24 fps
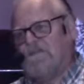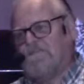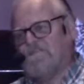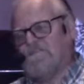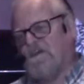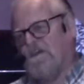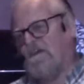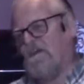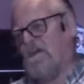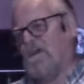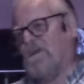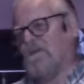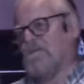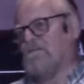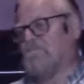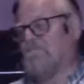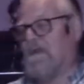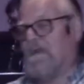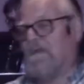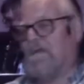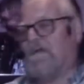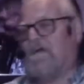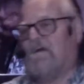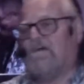So Harlan,
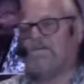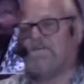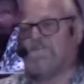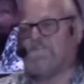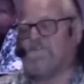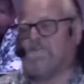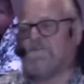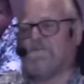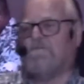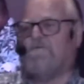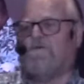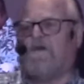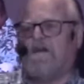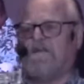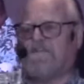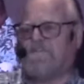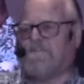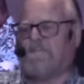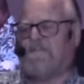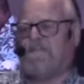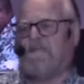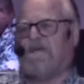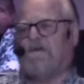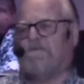right now, as you're watching,